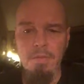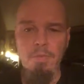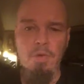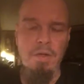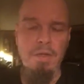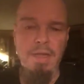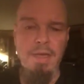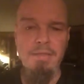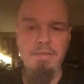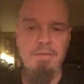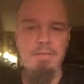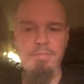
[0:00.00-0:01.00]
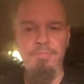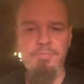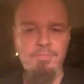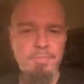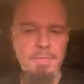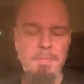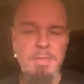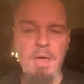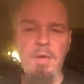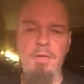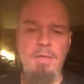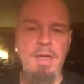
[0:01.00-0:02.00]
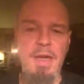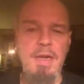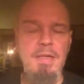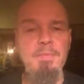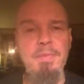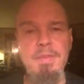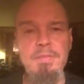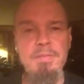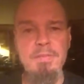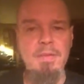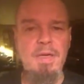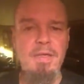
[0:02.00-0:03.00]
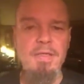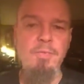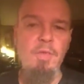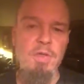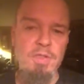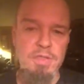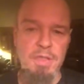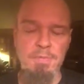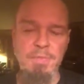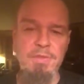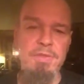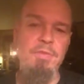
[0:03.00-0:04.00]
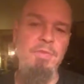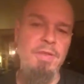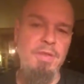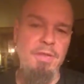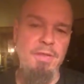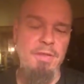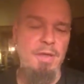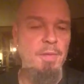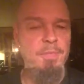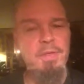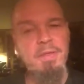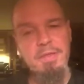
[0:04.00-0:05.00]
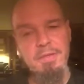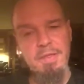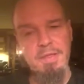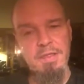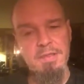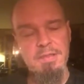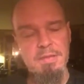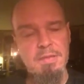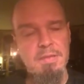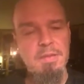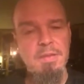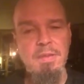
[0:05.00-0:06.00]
Good morning, guys. I'm dog tired, but I did want to share music with you, and I hope you did listen.